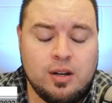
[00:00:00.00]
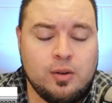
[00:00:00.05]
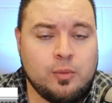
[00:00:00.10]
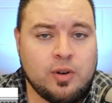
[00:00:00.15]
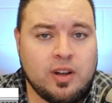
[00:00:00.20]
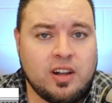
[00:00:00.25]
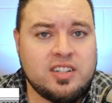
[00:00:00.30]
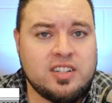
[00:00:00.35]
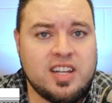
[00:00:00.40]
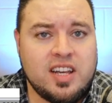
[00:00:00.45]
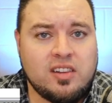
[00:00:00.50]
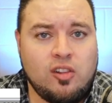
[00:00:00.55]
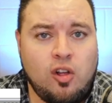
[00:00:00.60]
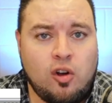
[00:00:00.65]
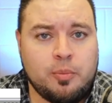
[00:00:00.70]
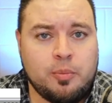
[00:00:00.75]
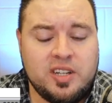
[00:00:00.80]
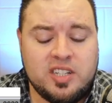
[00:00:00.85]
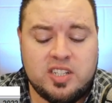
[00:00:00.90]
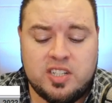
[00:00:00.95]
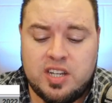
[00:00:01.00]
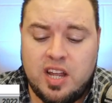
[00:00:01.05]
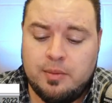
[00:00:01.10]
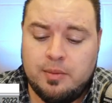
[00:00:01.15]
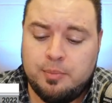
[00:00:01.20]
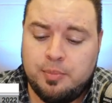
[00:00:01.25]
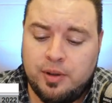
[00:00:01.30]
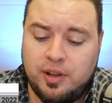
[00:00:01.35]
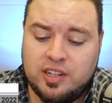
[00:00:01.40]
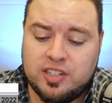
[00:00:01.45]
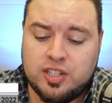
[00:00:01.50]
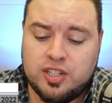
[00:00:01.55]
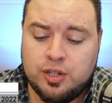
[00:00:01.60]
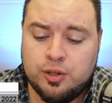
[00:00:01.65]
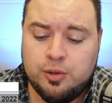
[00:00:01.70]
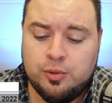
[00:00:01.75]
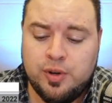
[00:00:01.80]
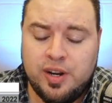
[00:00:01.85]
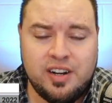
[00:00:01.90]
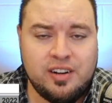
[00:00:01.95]
We're going to take Long Beach State plus
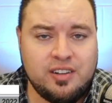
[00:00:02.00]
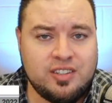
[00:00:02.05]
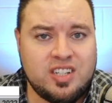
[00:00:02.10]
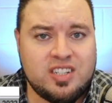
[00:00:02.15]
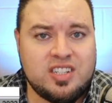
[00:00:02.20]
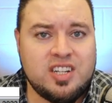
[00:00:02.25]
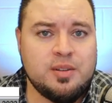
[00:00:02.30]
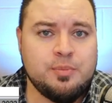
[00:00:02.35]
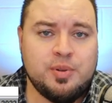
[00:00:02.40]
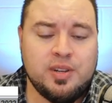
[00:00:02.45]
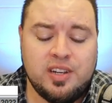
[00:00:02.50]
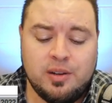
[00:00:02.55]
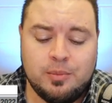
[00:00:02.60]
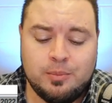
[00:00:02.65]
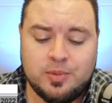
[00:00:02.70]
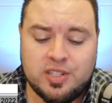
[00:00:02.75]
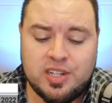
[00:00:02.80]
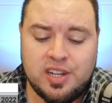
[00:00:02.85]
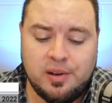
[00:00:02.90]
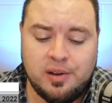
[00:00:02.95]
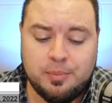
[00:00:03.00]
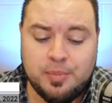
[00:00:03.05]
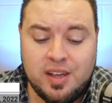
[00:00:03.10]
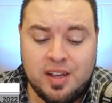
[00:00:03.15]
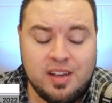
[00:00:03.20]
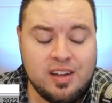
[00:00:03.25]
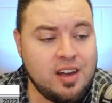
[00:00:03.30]
two here. It's a ten p m tip.